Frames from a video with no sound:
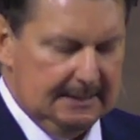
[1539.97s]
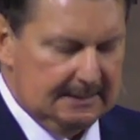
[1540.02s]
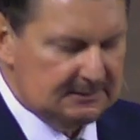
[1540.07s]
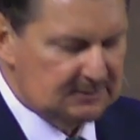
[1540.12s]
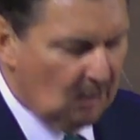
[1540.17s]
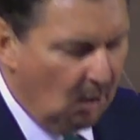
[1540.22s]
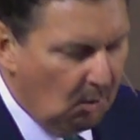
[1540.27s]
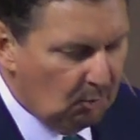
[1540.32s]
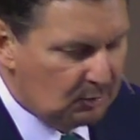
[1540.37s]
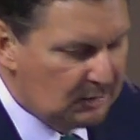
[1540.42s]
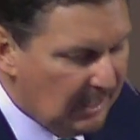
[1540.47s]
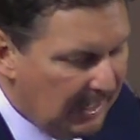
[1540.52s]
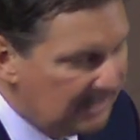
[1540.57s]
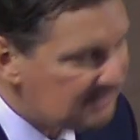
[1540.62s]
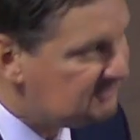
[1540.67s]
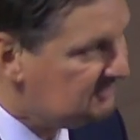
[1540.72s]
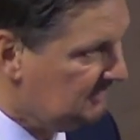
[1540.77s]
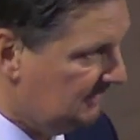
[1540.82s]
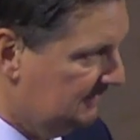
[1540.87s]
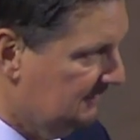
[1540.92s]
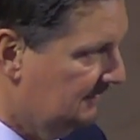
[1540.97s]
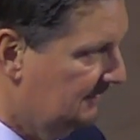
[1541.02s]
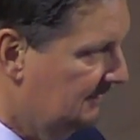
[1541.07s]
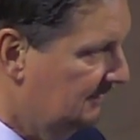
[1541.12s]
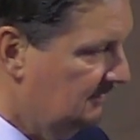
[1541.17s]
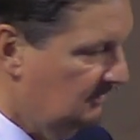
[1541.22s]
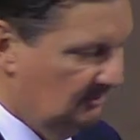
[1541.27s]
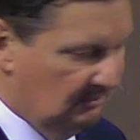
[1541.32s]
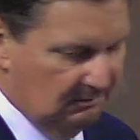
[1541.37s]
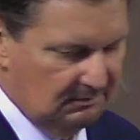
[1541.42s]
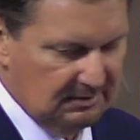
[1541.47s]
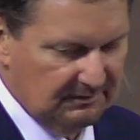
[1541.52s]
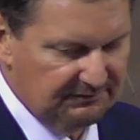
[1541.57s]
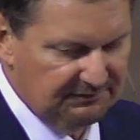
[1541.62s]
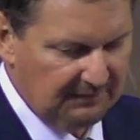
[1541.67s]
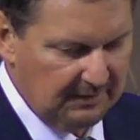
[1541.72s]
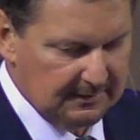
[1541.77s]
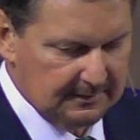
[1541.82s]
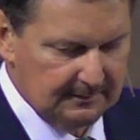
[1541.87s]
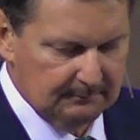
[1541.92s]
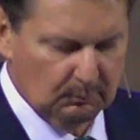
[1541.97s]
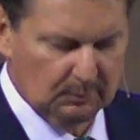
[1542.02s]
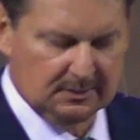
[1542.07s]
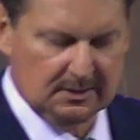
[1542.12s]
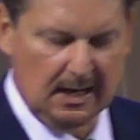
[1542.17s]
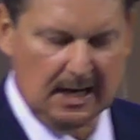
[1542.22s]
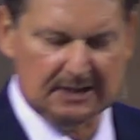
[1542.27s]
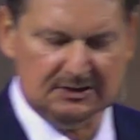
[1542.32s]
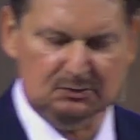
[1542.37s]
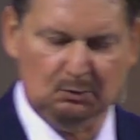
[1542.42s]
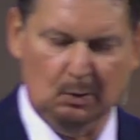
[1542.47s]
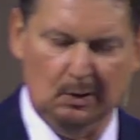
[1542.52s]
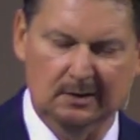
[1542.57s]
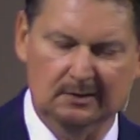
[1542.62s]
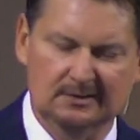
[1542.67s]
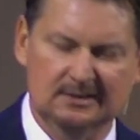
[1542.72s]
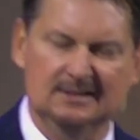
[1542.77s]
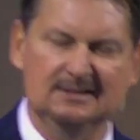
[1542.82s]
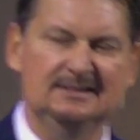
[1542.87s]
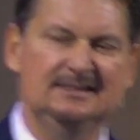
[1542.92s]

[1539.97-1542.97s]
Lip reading: his own cousin, who confronted him with God's word.